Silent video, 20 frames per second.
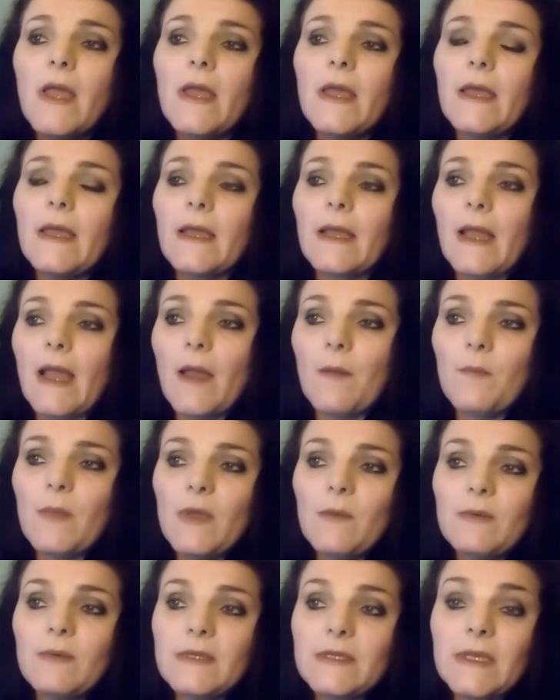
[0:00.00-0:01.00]
It can
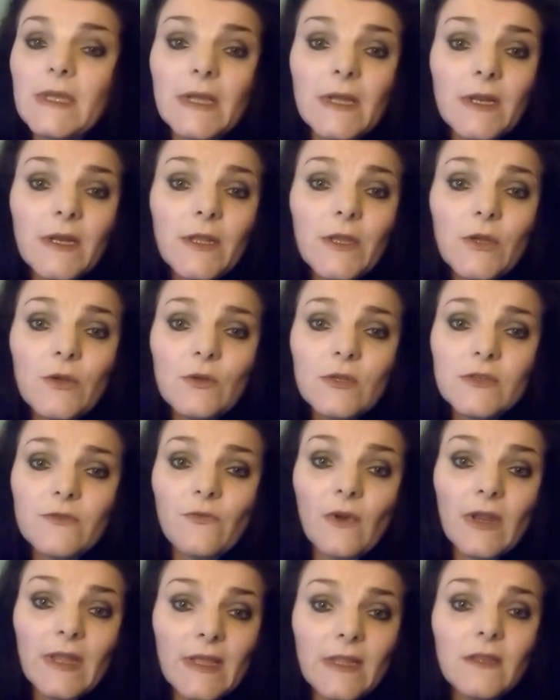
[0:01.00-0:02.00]
be particularly
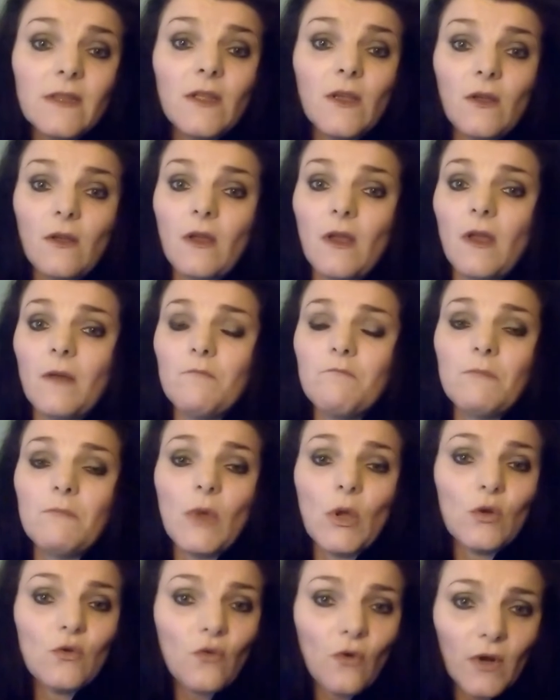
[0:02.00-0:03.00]
useful in
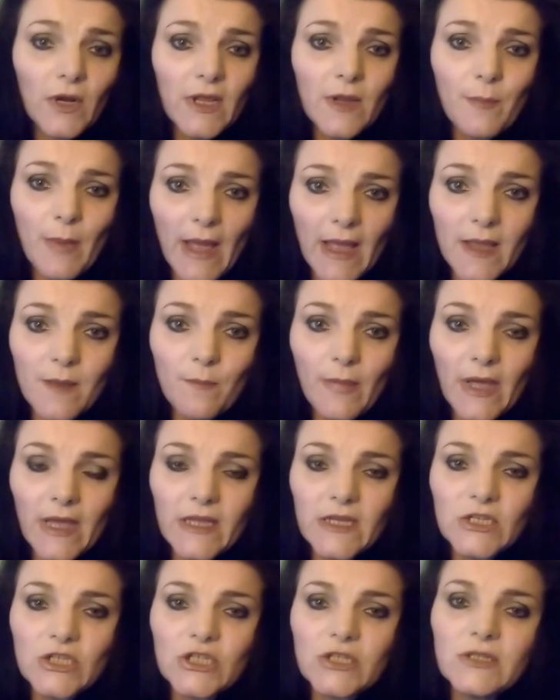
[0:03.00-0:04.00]
chronic pain
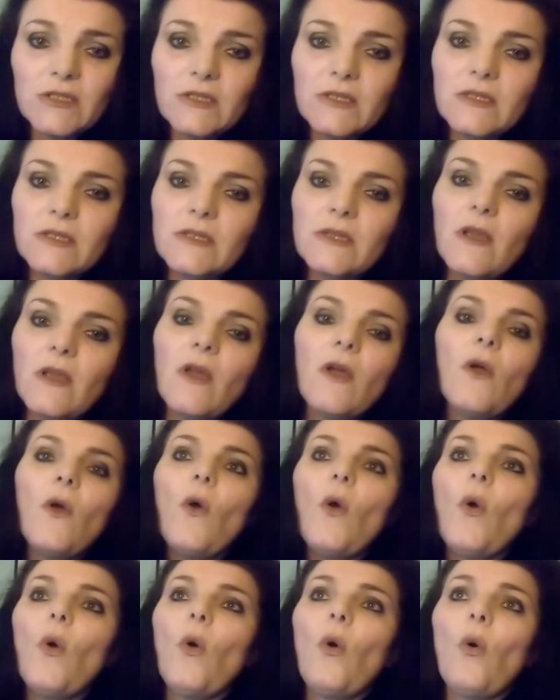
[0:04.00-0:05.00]
patients
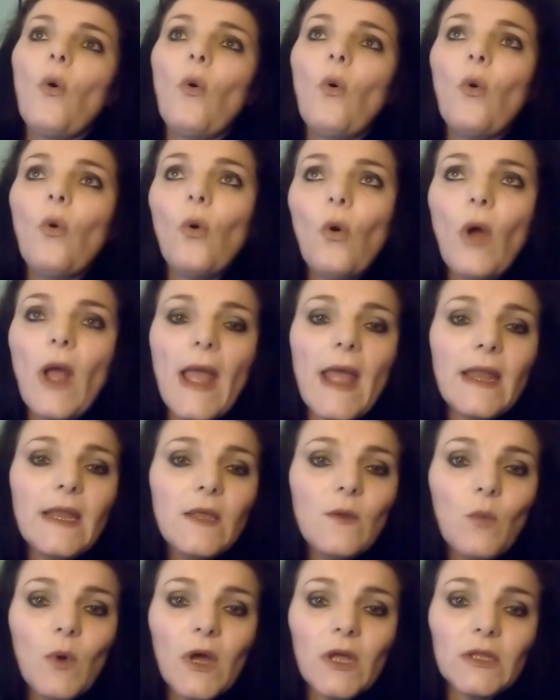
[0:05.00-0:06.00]
or
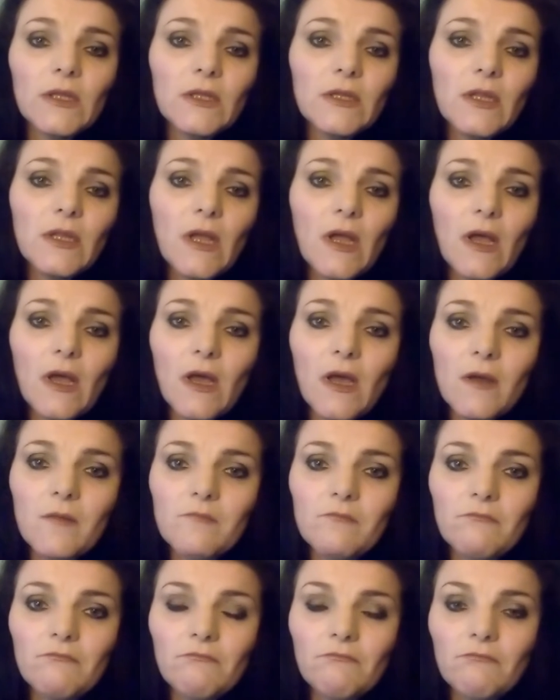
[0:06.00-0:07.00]
anyone
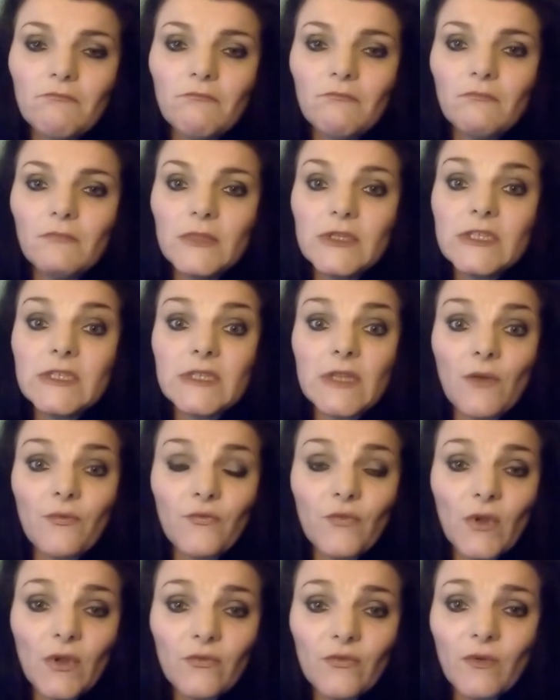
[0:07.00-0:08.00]

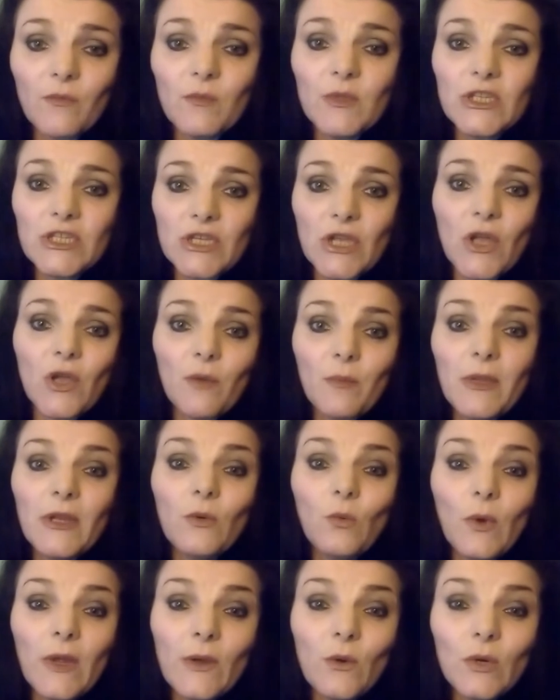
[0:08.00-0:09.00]
suffering from a
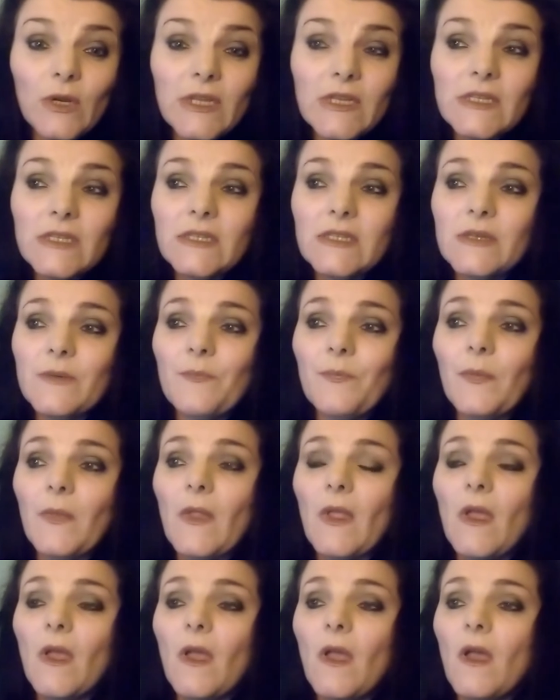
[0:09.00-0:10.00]
terminal illness.
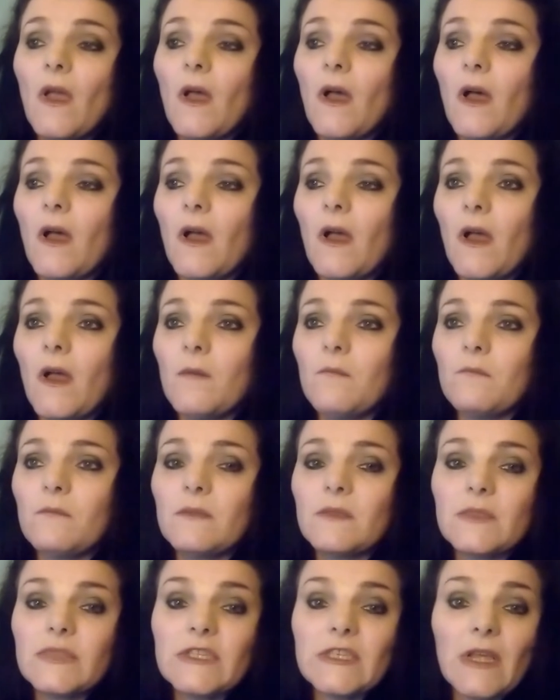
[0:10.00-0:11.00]

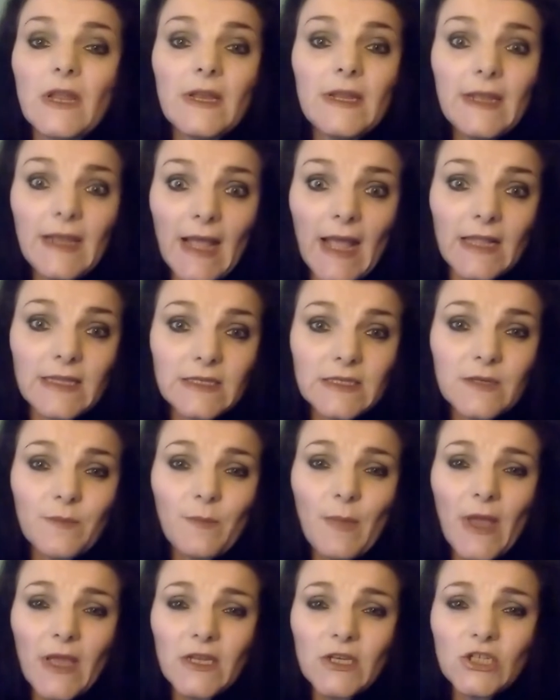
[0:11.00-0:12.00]
Certainly cancer
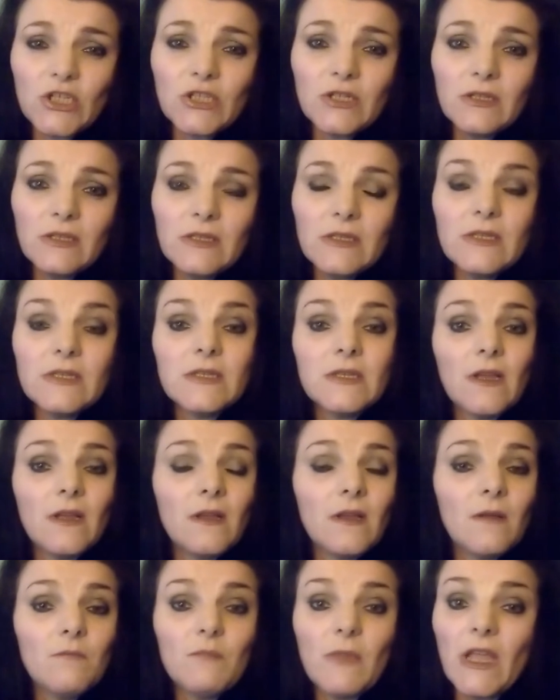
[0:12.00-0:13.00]
patients,
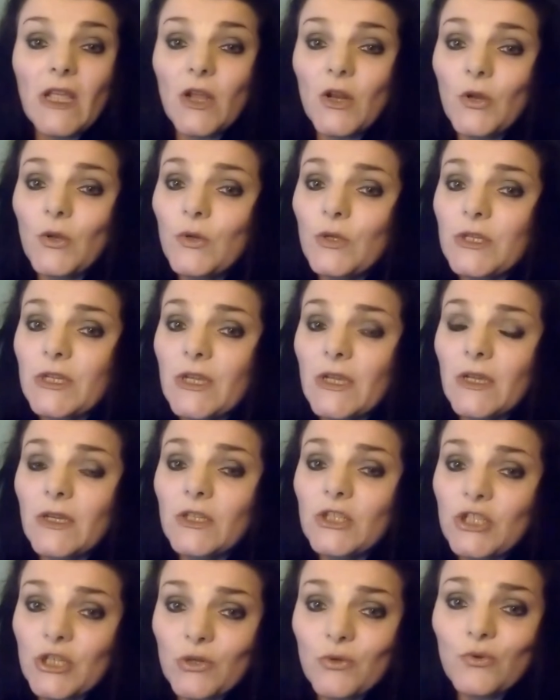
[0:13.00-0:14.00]
including
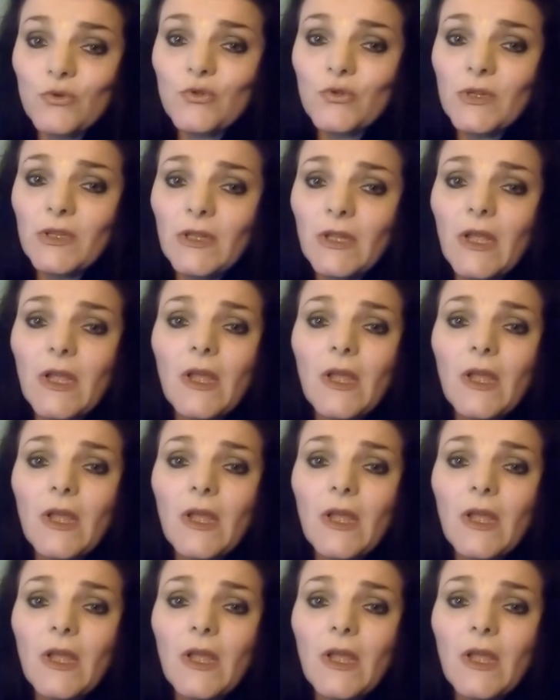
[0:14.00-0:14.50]
children.